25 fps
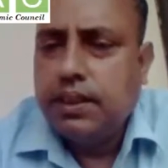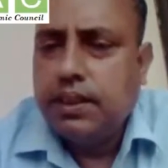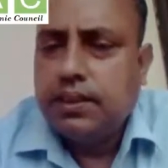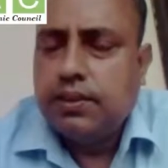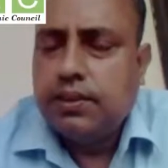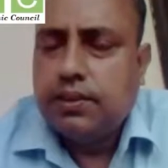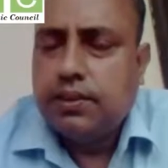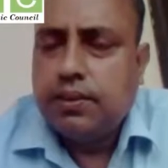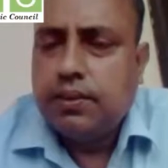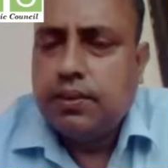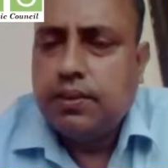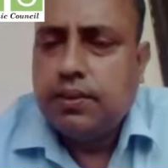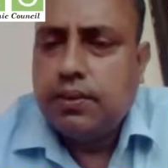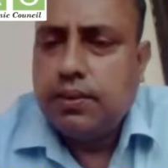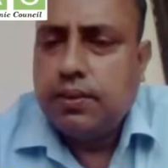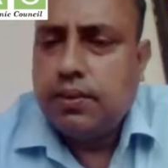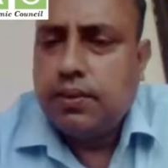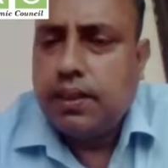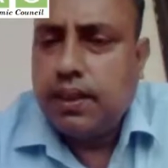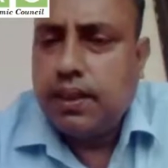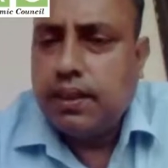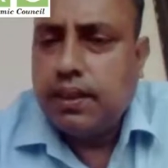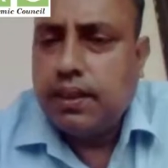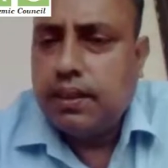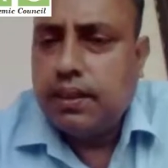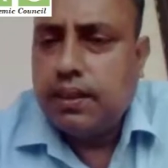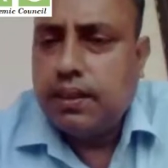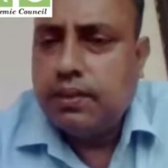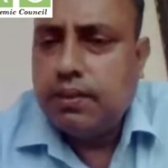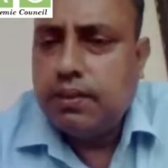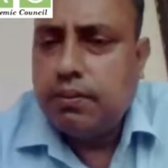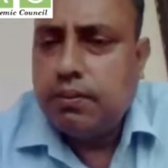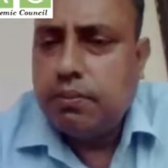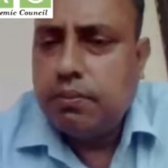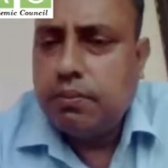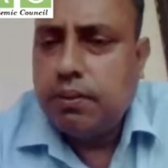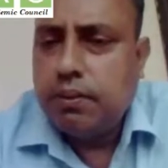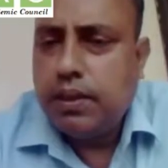So another
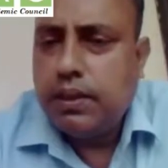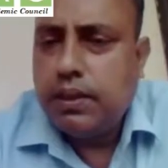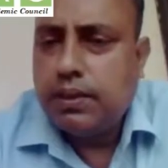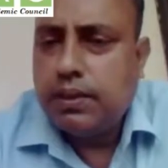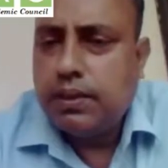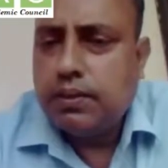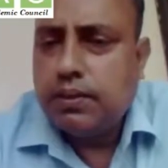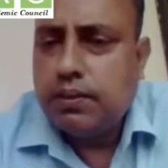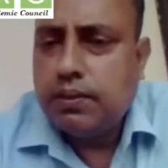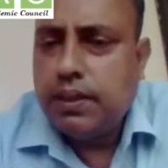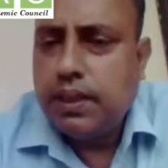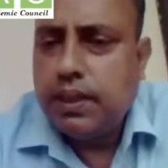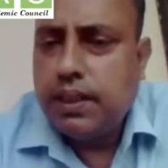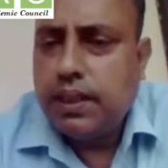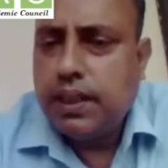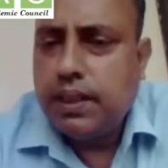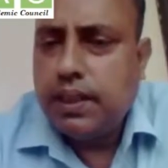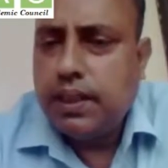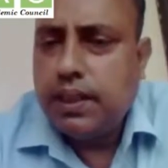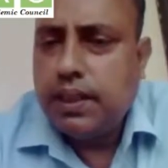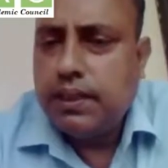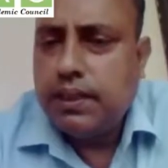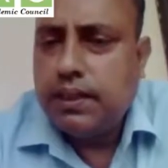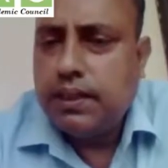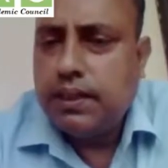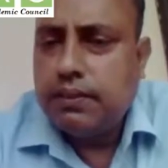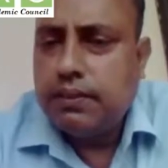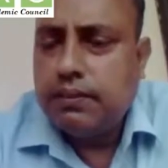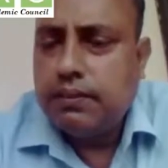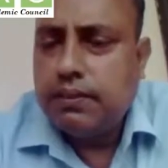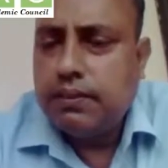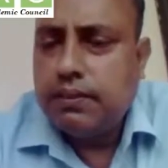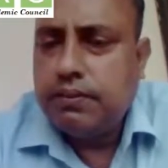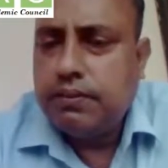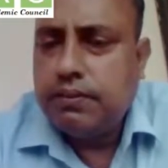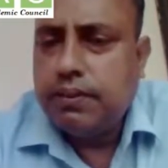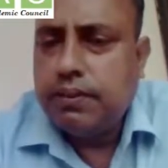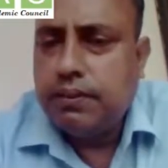2 points, 200 and
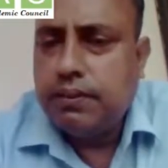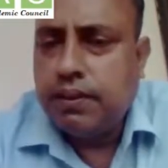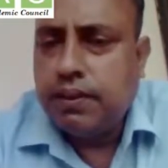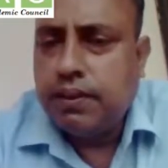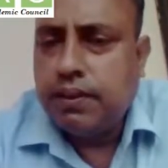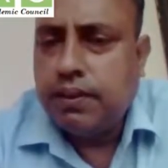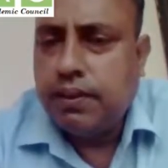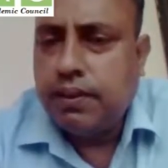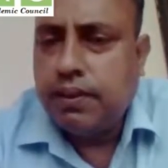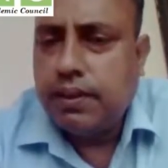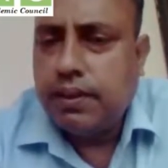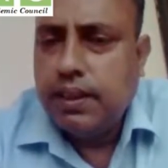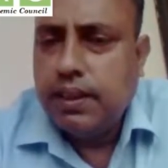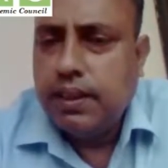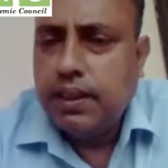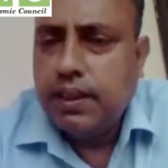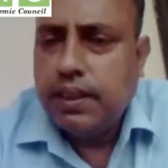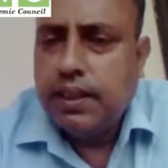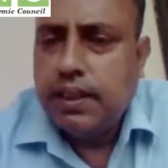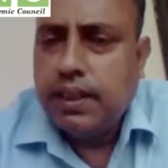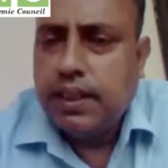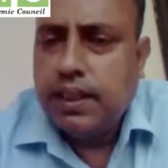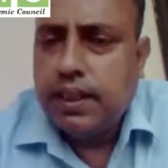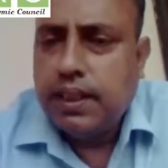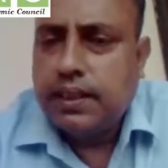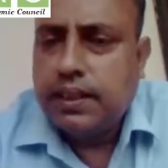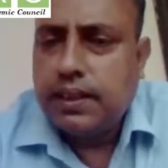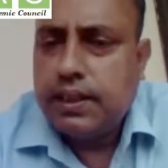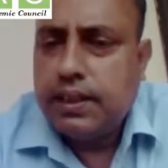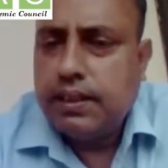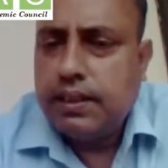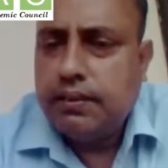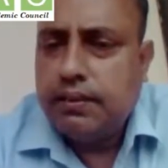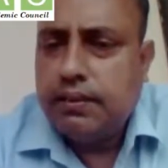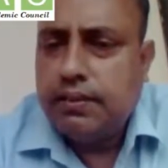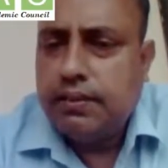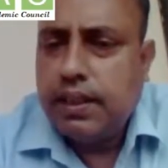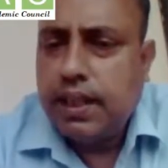350 we got. Next,
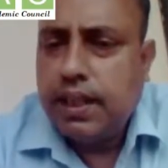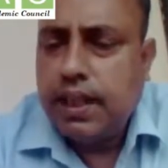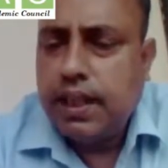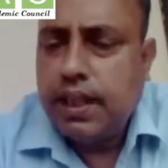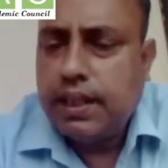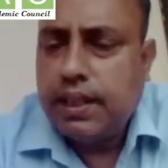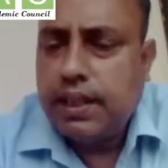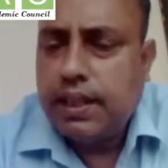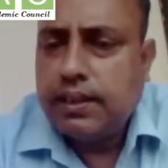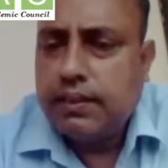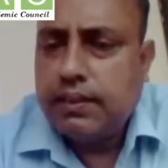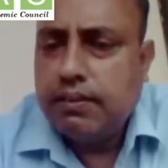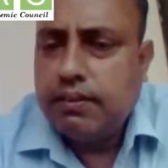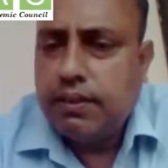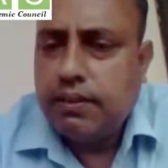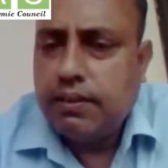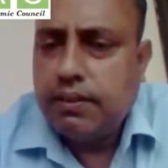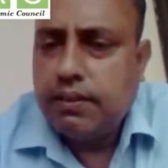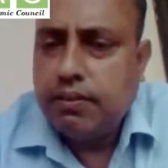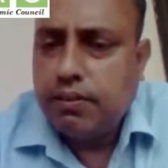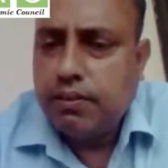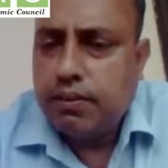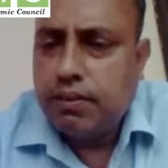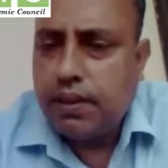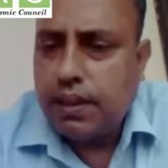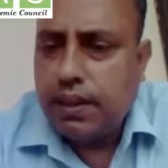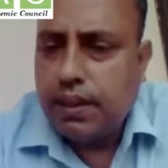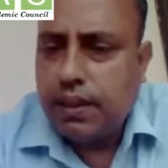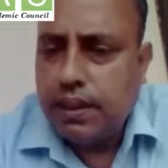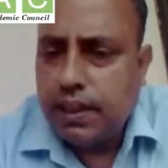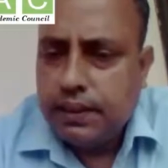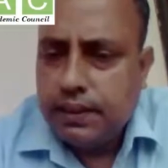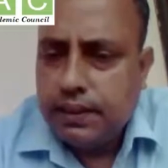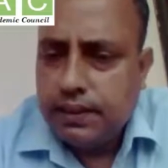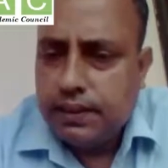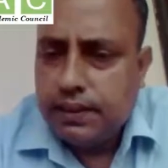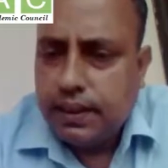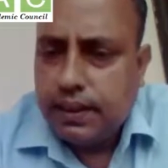if the x equal
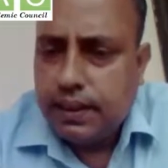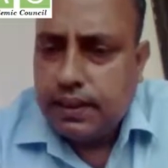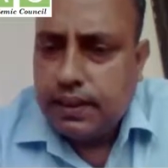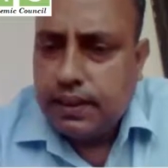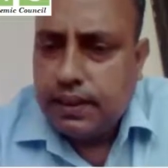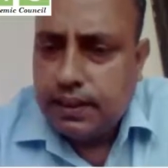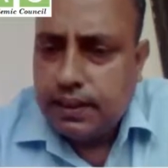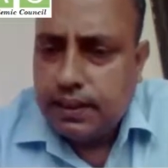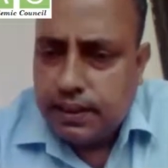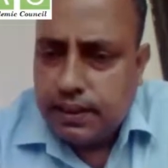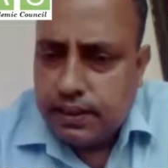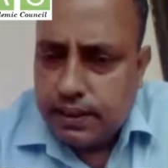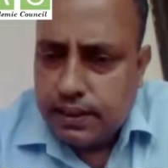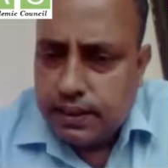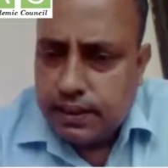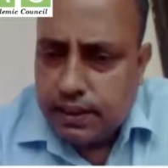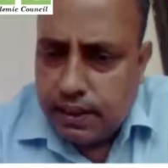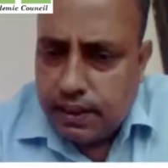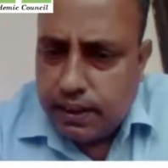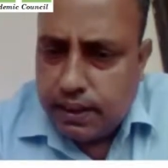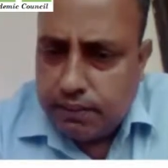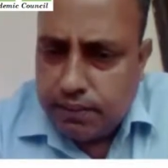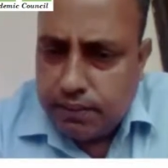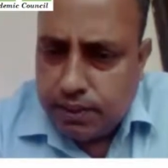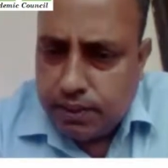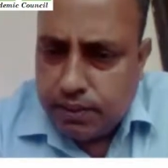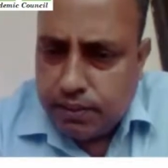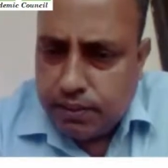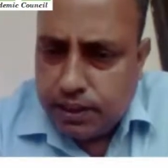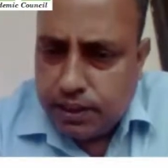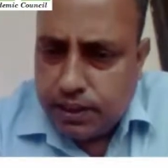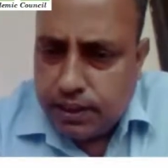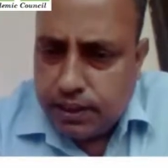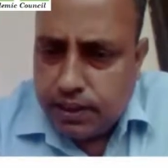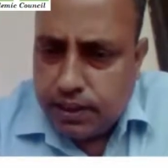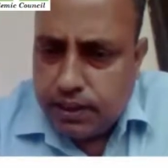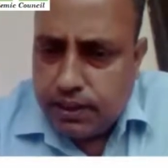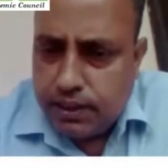400, then same
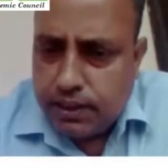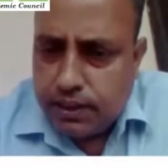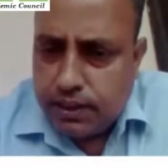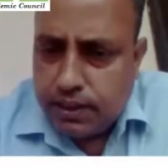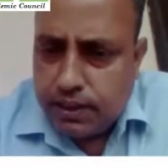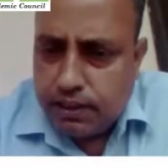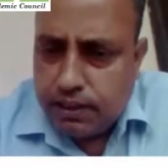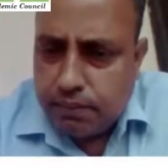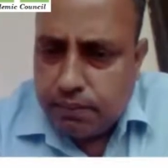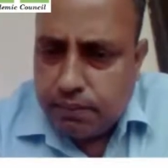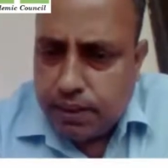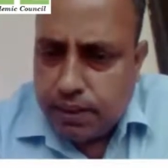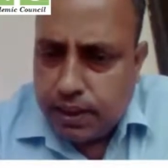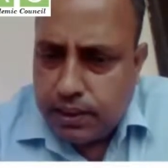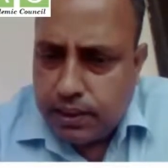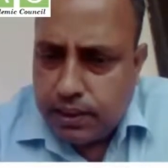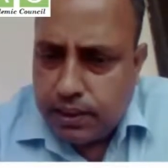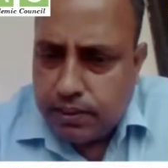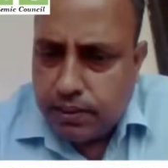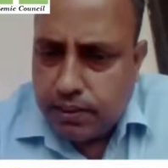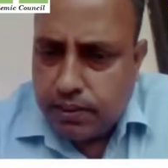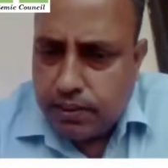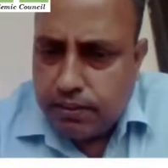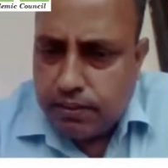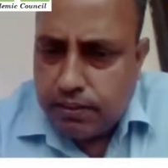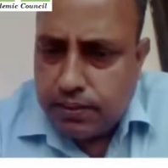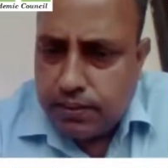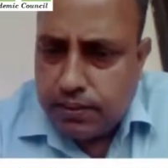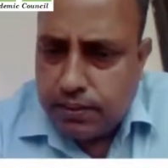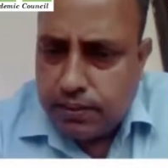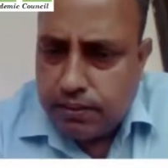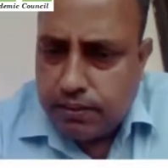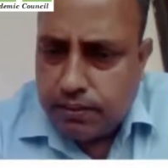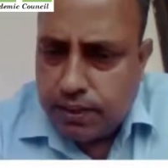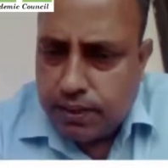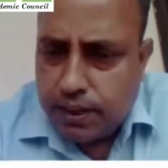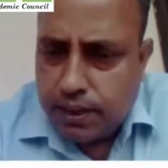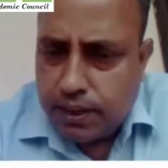equation, in place of
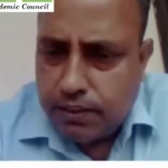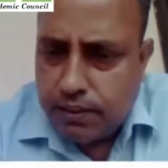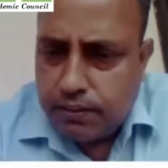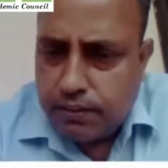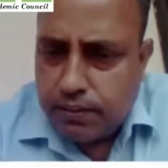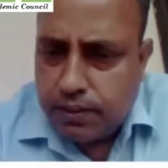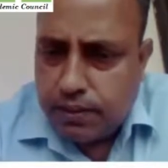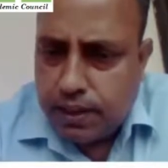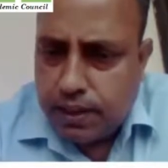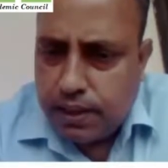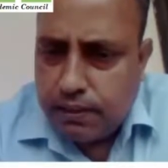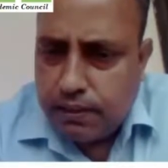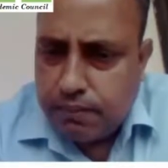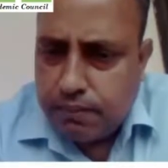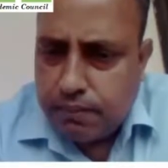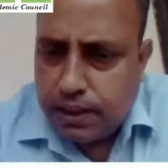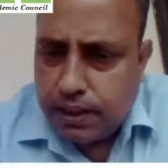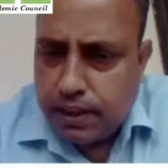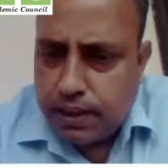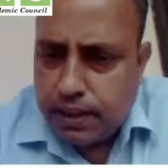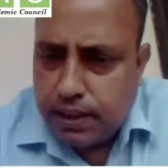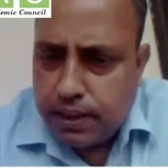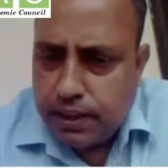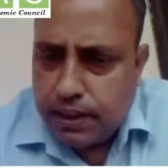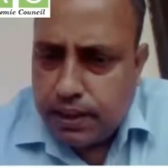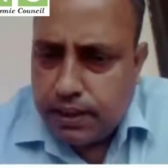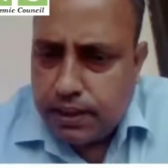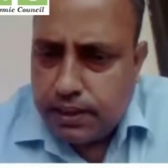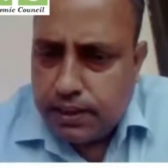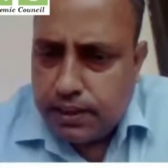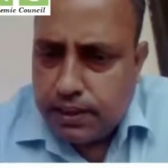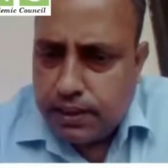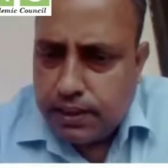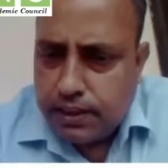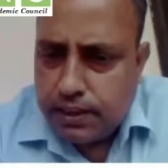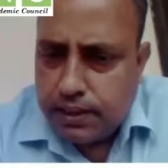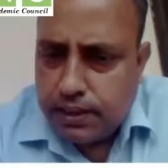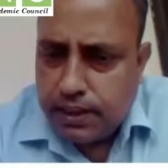5y
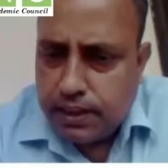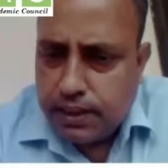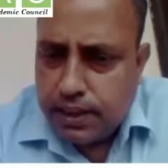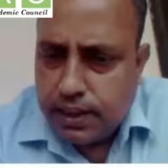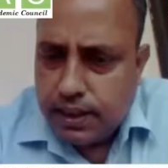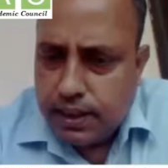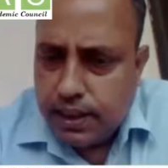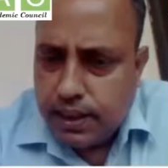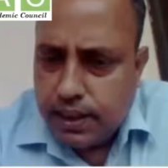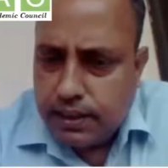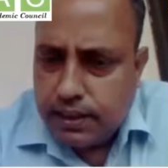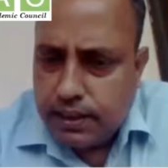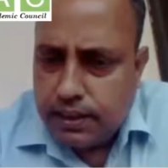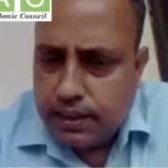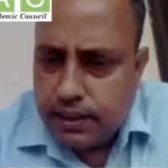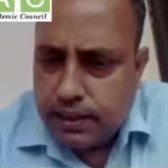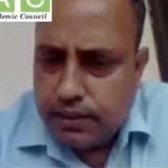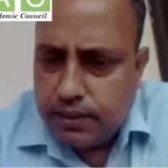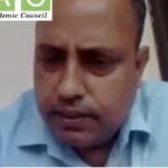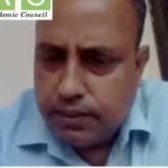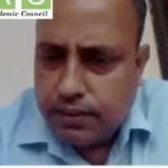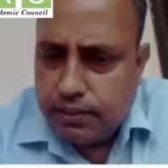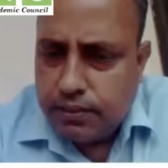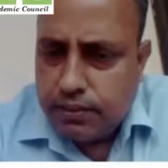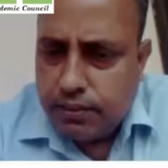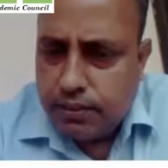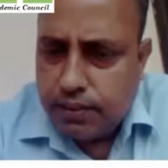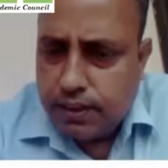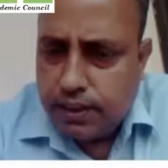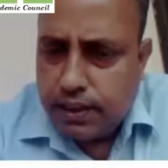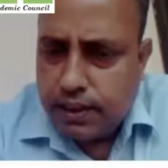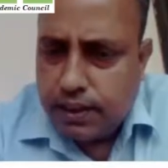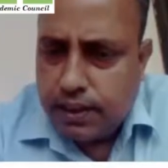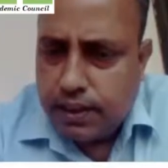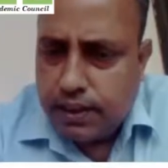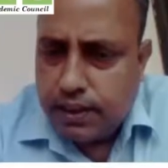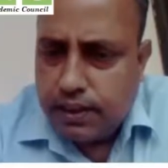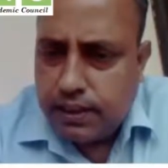minus 8 into
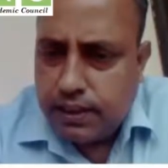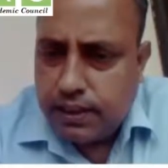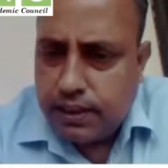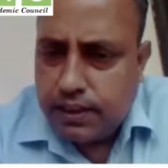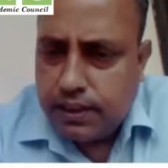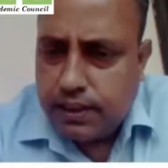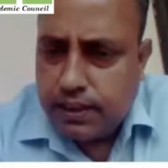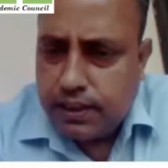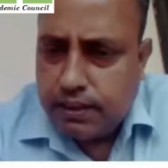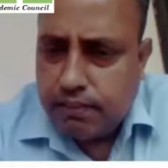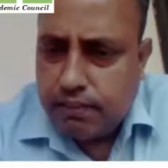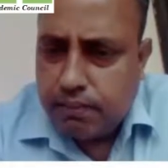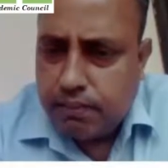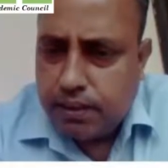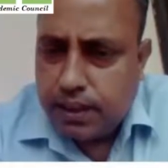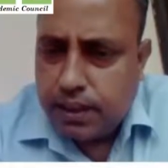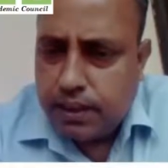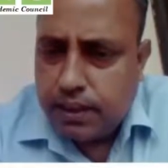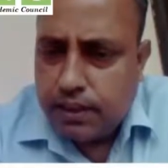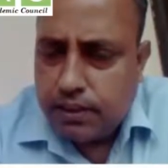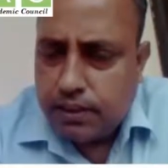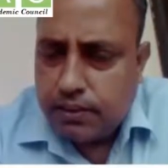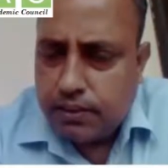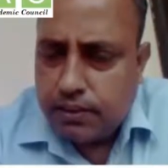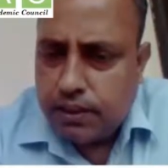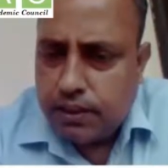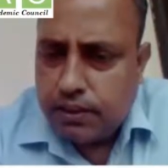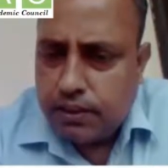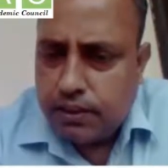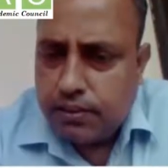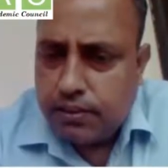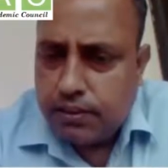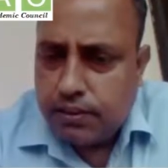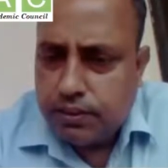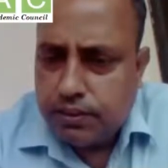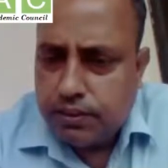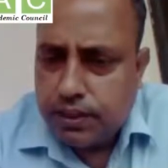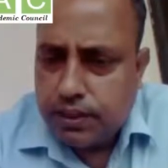400 minus
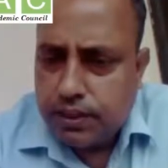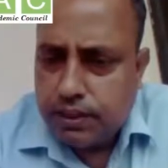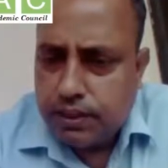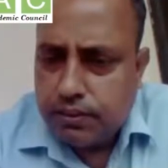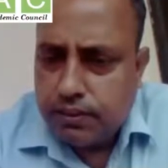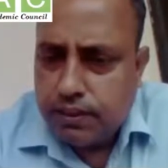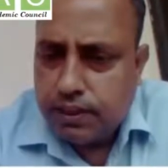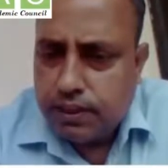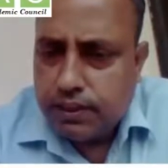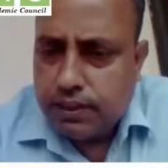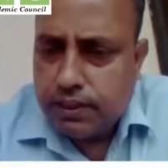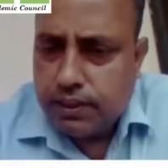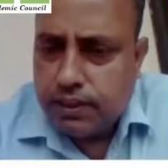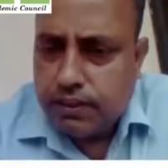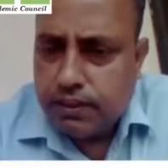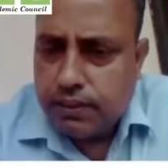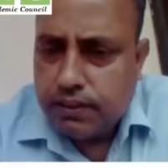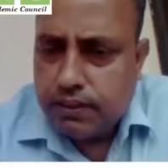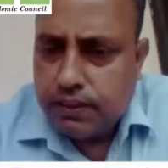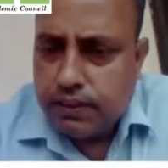150 equals 0.